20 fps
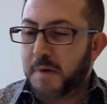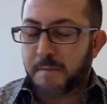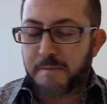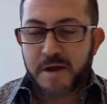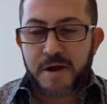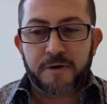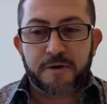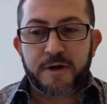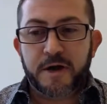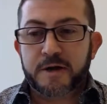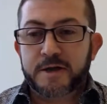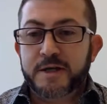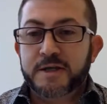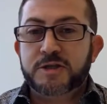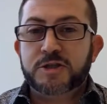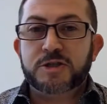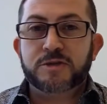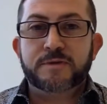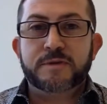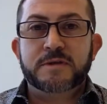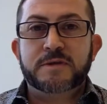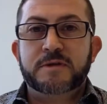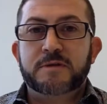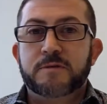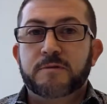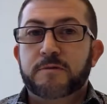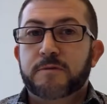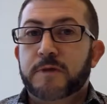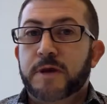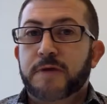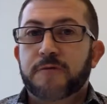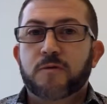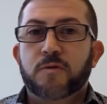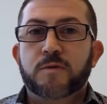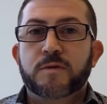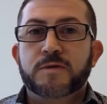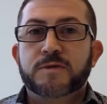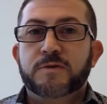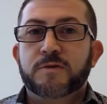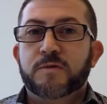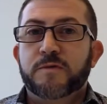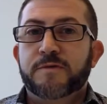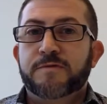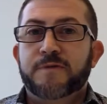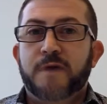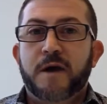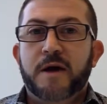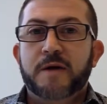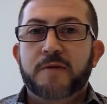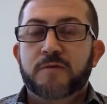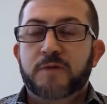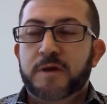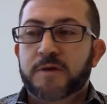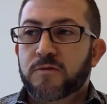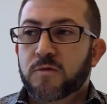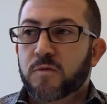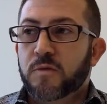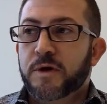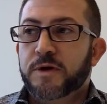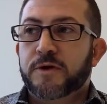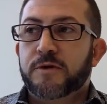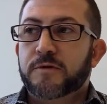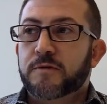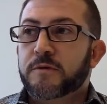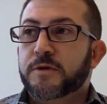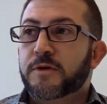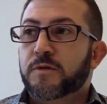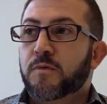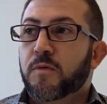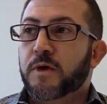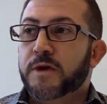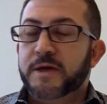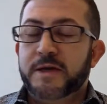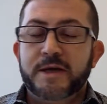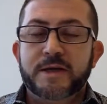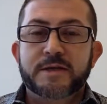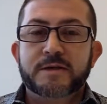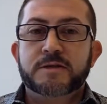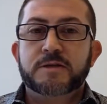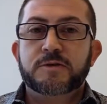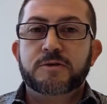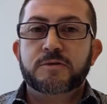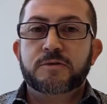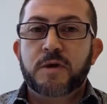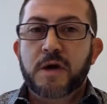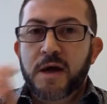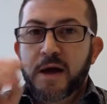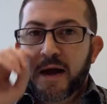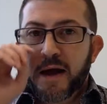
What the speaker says: here to get you into whatever rental we find, whatever one you want to get into,